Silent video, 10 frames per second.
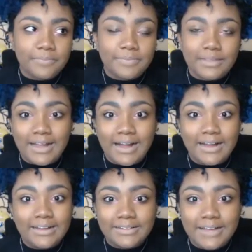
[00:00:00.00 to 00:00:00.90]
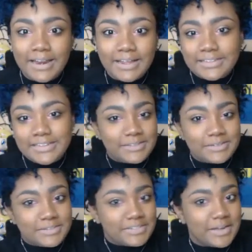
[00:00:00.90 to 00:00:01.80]
I didn't get a tattoo.
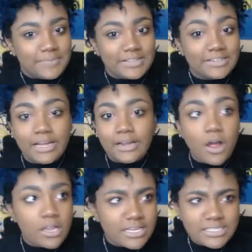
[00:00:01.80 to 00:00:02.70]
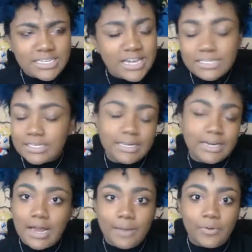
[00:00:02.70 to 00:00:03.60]
I just cut they're like, oh, let's see. I was like,
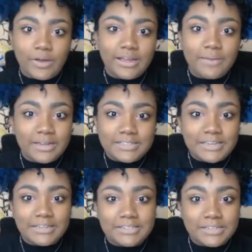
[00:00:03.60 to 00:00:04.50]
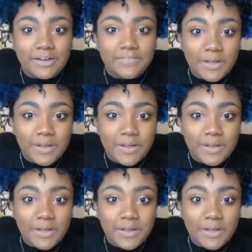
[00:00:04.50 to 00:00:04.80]
nah, boy, I'm not taking this off.